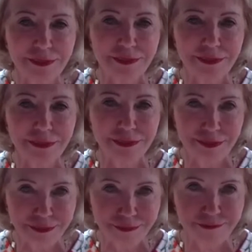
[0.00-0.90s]

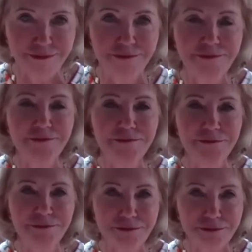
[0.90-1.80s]

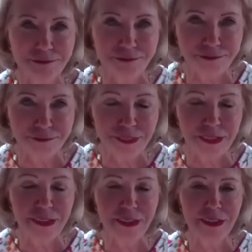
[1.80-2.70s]

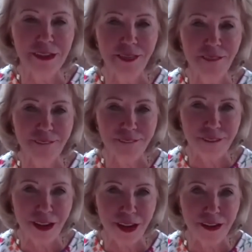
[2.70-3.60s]

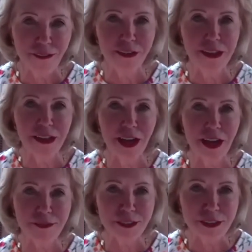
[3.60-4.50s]

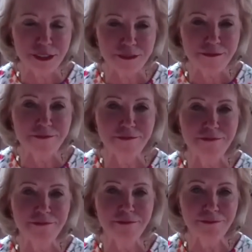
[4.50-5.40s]

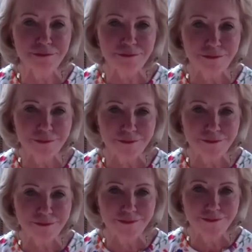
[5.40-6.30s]

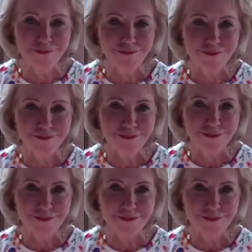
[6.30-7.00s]
(silent)